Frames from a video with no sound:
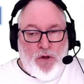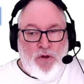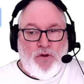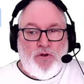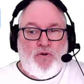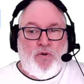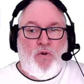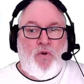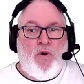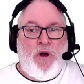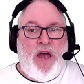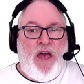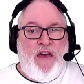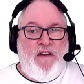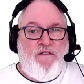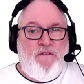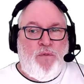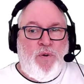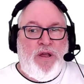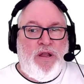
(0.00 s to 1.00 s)
So
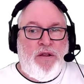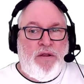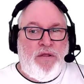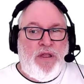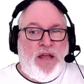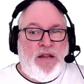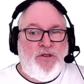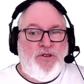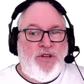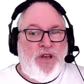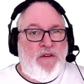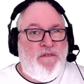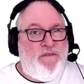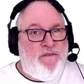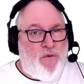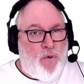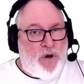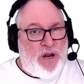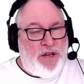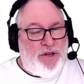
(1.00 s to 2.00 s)
if we then say
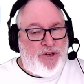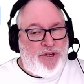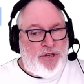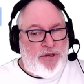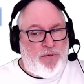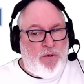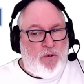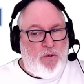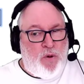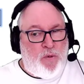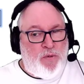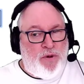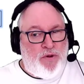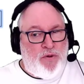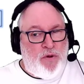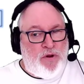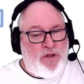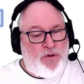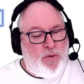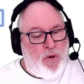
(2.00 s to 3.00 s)
4 inches, well, what we're
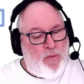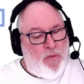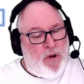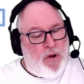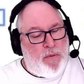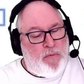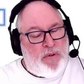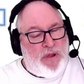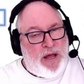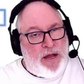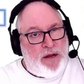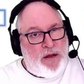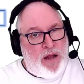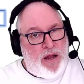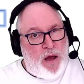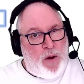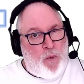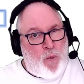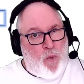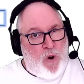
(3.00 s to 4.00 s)
doing is we're multiplying
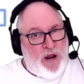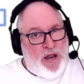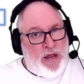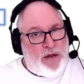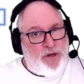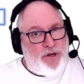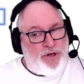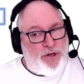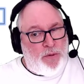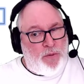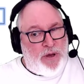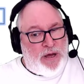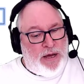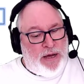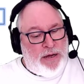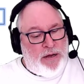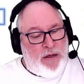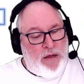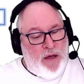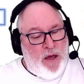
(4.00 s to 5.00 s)
that 1 inch that we
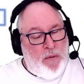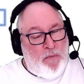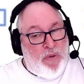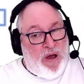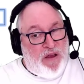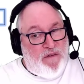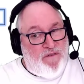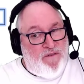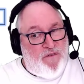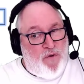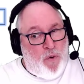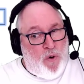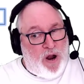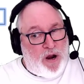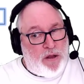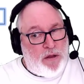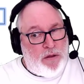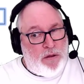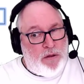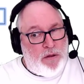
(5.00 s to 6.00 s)
had by 4.
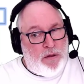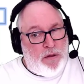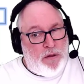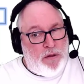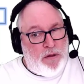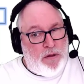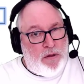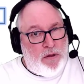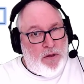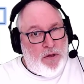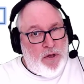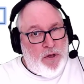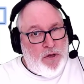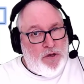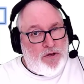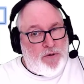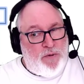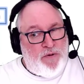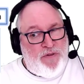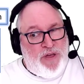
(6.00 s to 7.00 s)

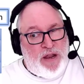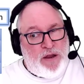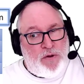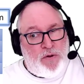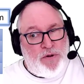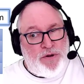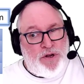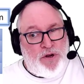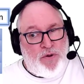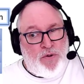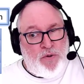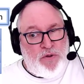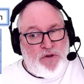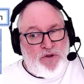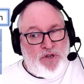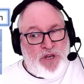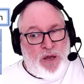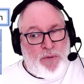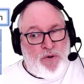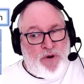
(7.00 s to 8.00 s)
So we've then got to do the
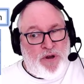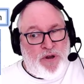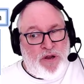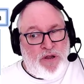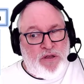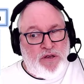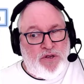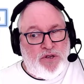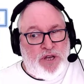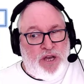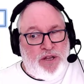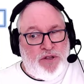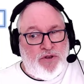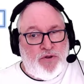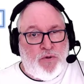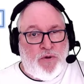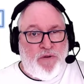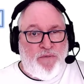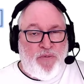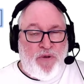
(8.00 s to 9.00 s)
same on the other side.
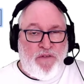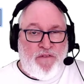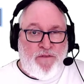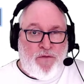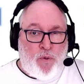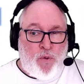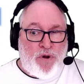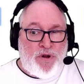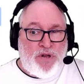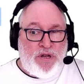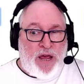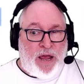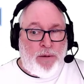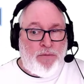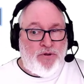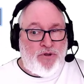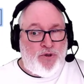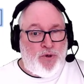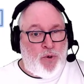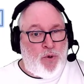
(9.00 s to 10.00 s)
So it would be 4
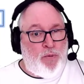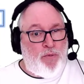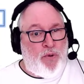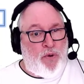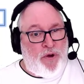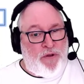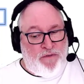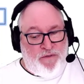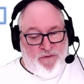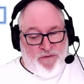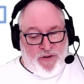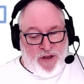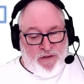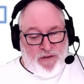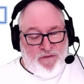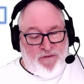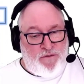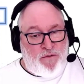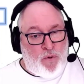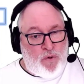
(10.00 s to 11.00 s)
times
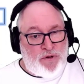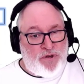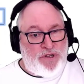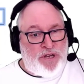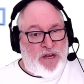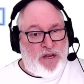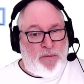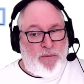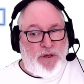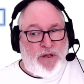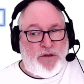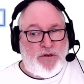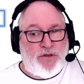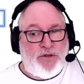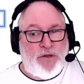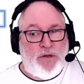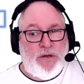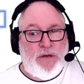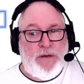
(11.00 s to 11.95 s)
2.54 centimetres.